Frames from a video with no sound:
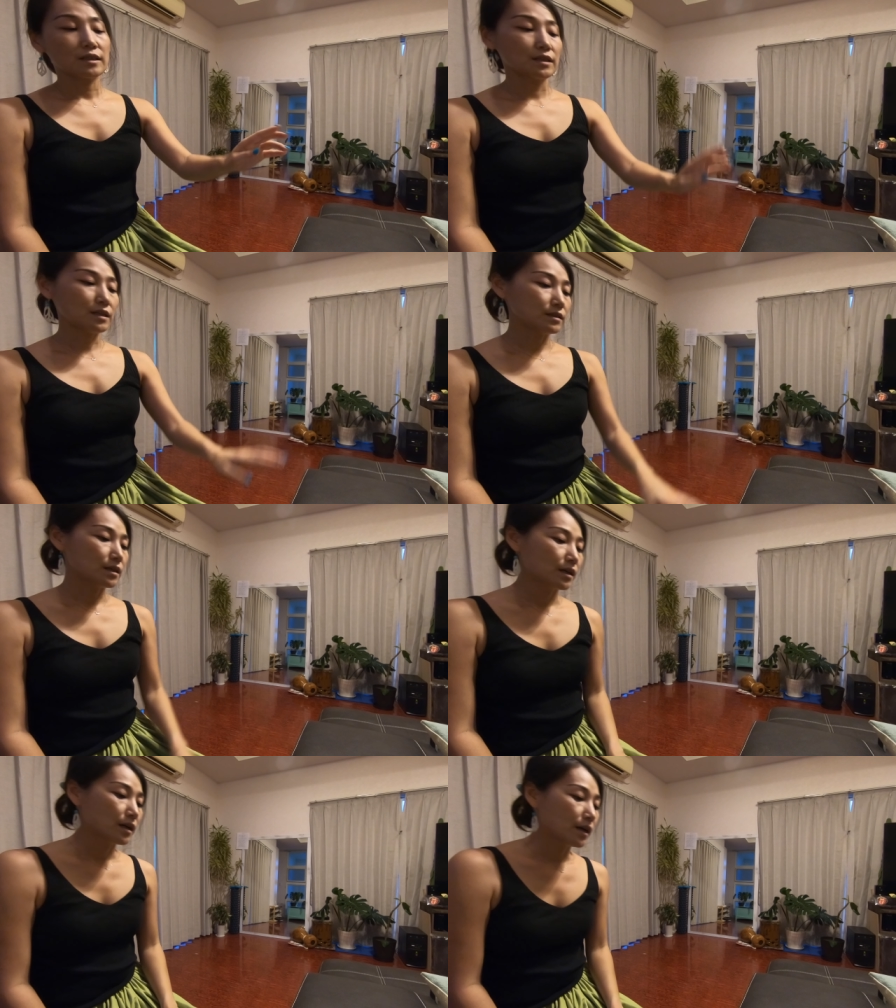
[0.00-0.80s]
Okay,
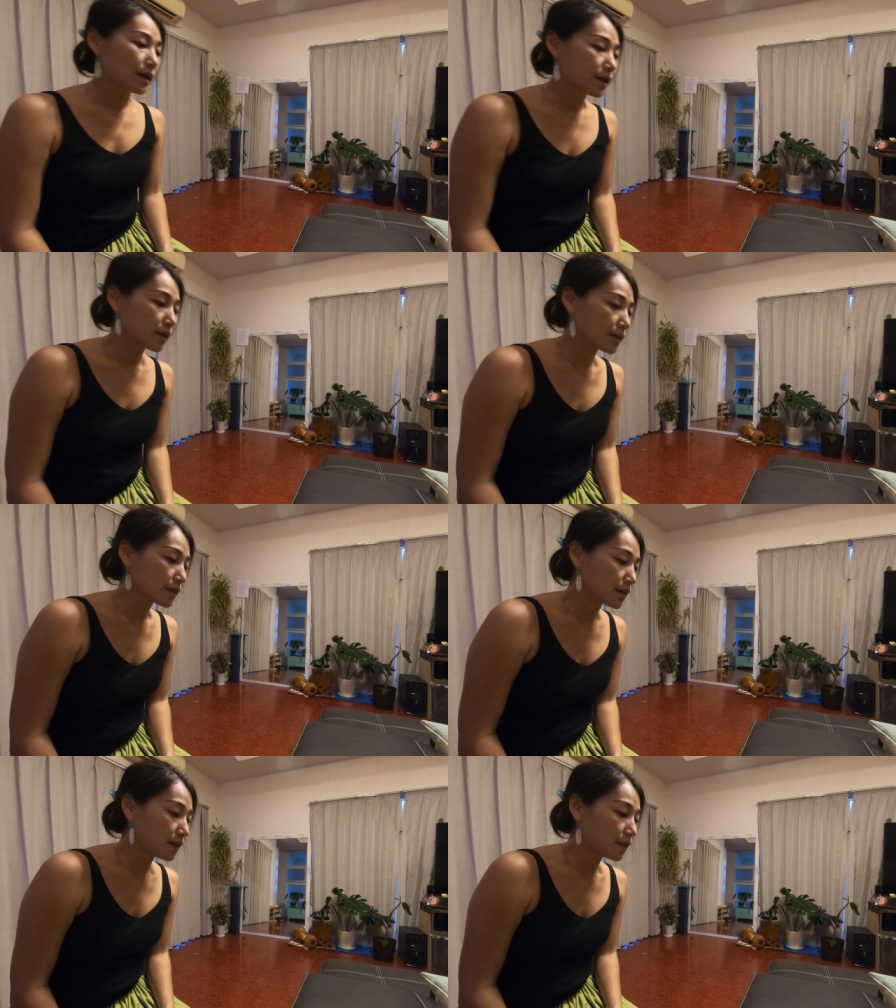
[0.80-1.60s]
and
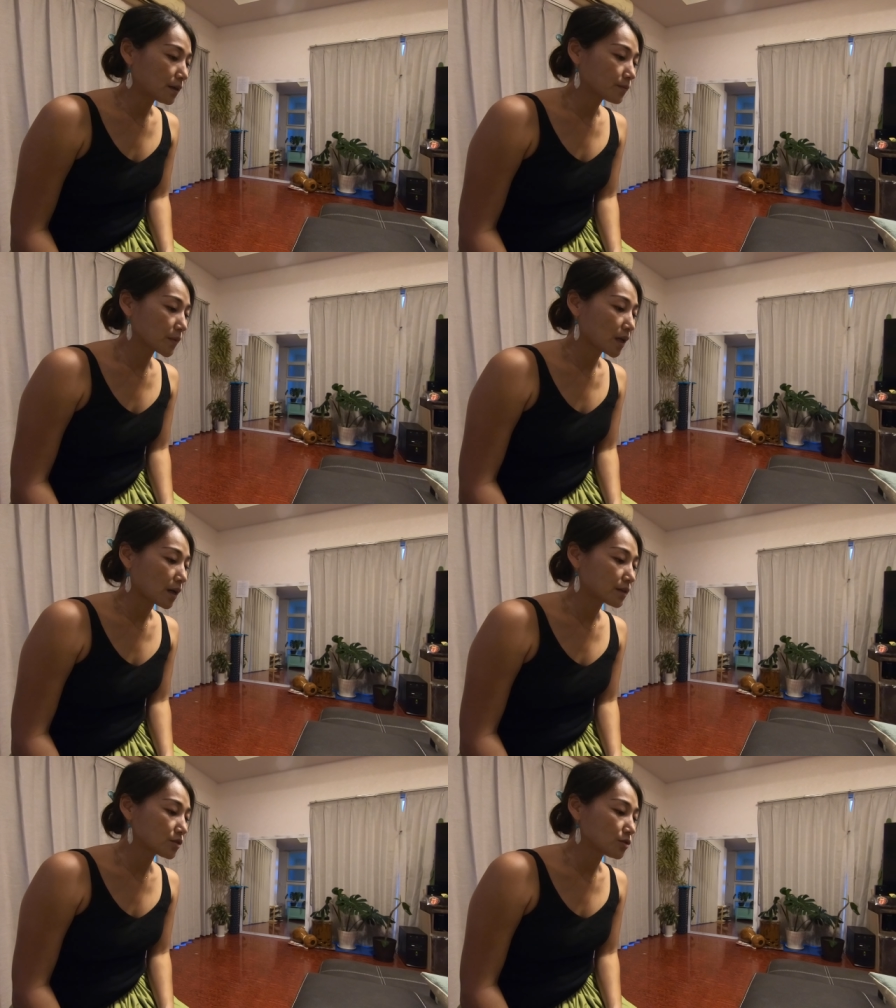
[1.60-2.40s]
um,
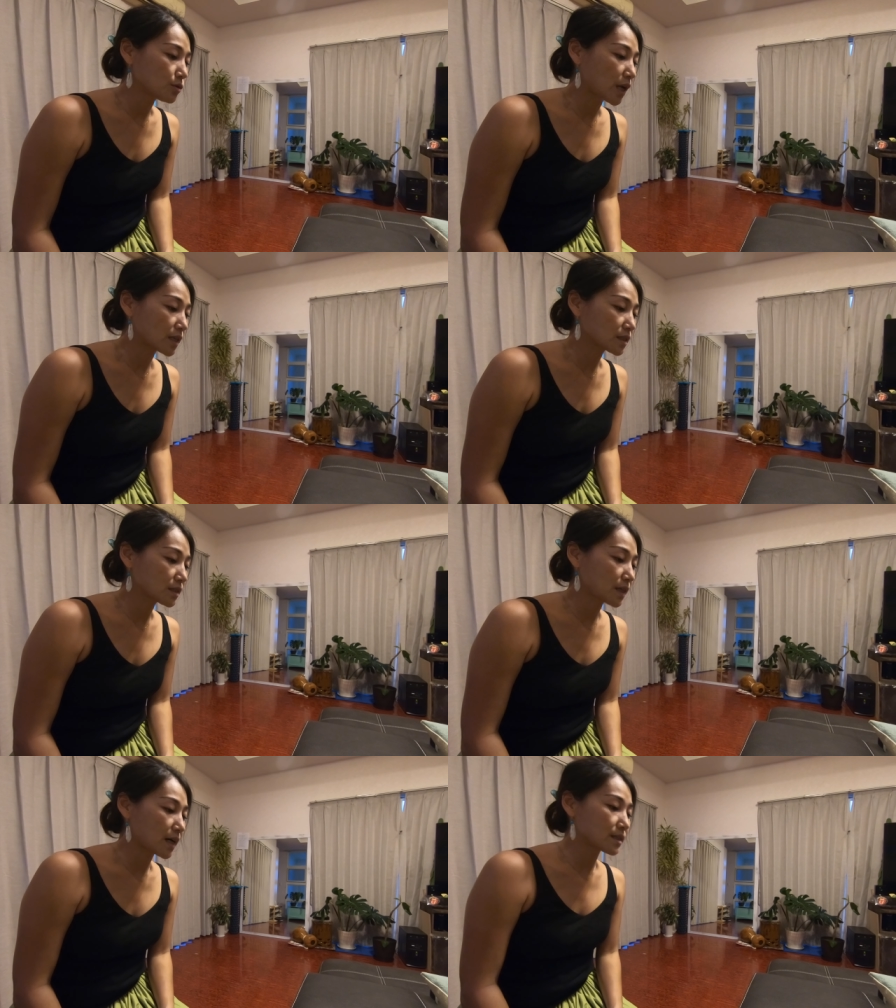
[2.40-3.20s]
as you
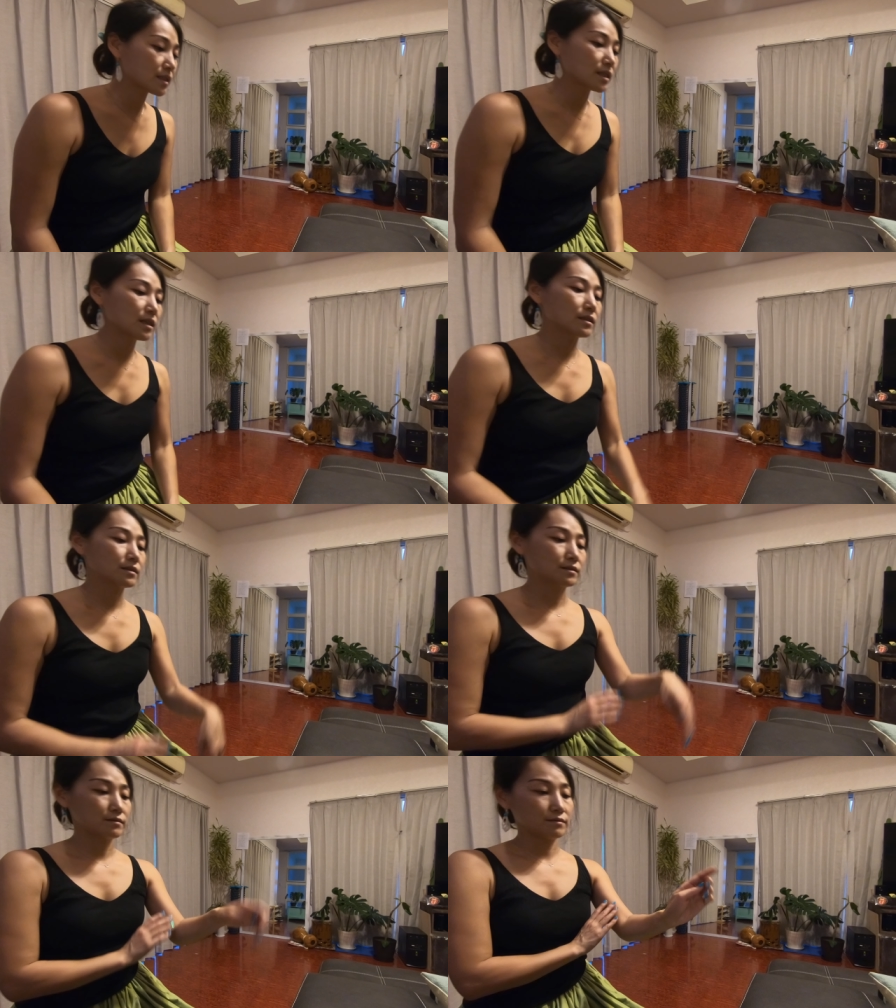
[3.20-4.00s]
exercise it,
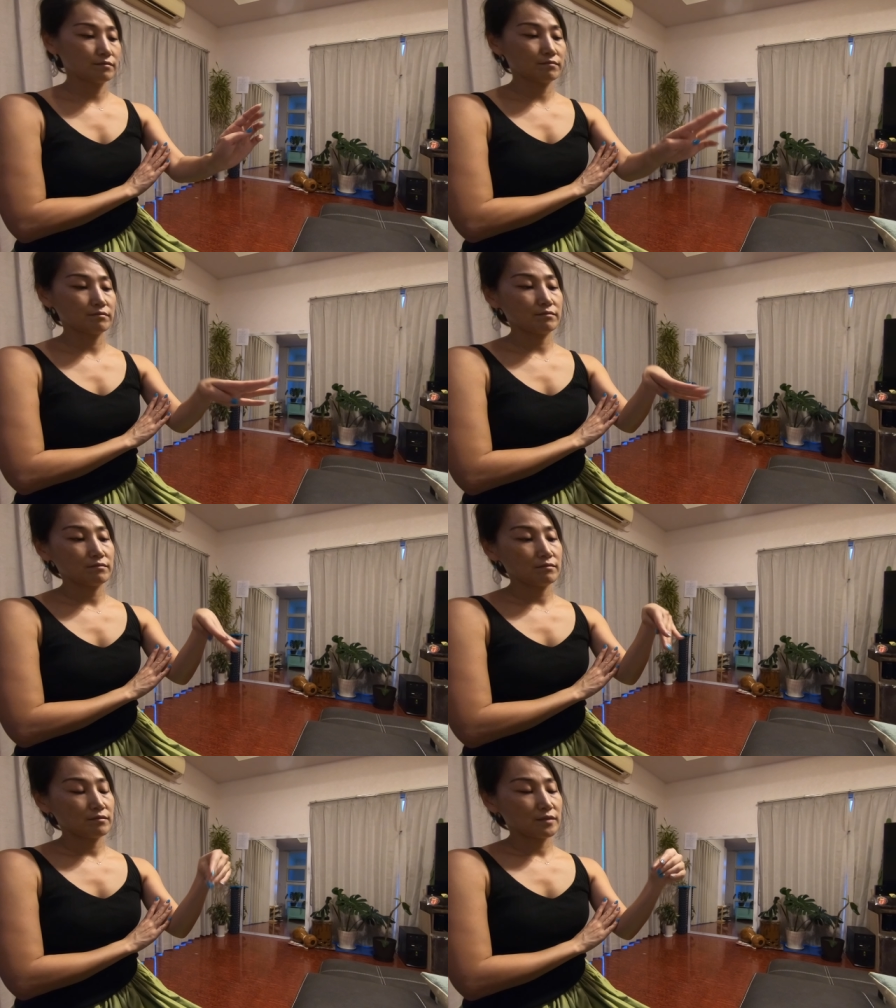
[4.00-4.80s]

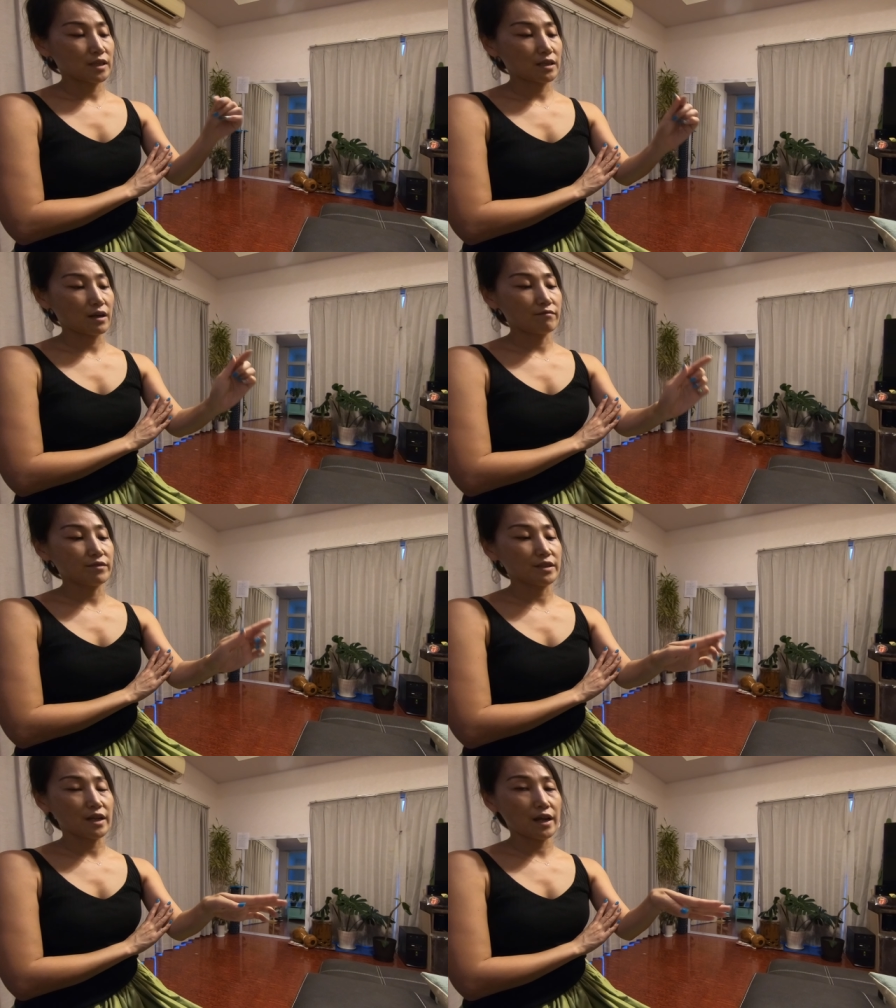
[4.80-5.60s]
like
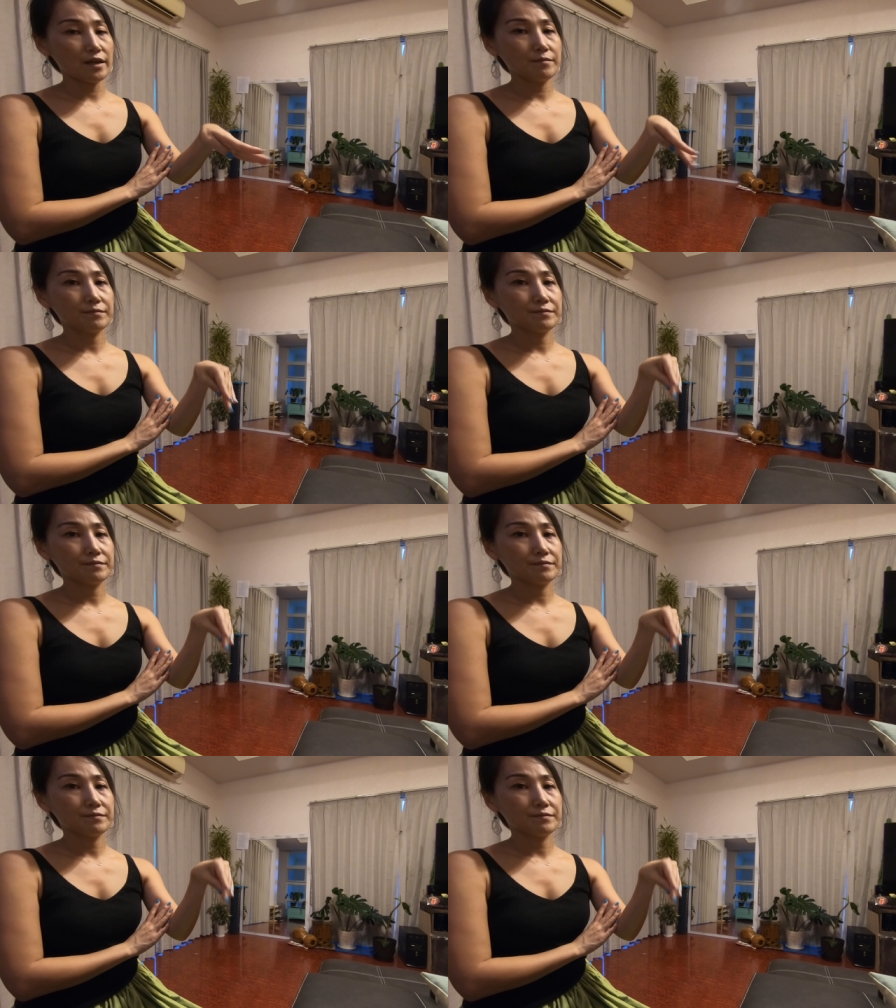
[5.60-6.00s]
every day,